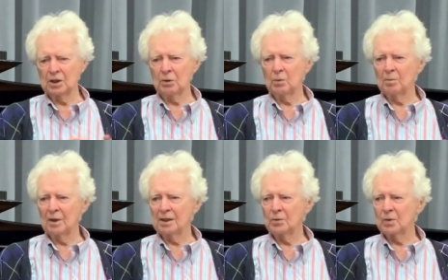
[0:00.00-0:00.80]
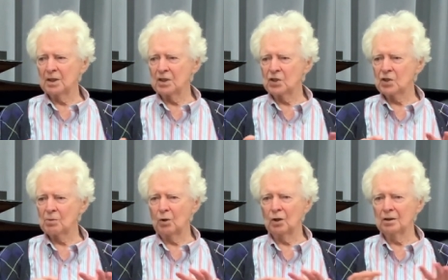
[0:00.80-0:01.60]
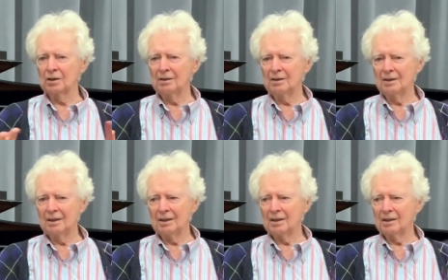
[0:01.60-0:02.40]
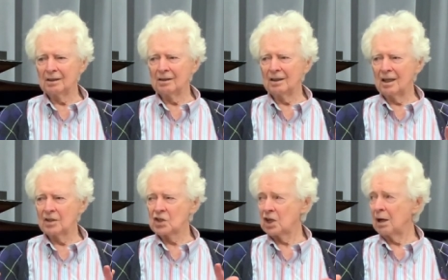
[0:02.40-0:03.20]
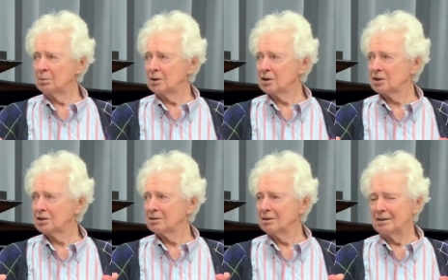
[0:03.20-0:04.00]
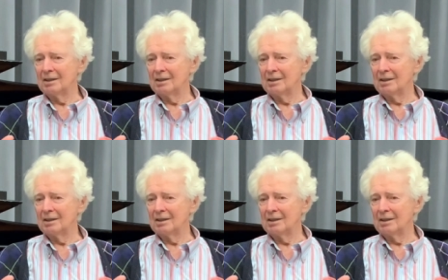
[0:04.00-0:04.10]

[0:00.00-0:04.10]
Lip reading: would play with these small ensembles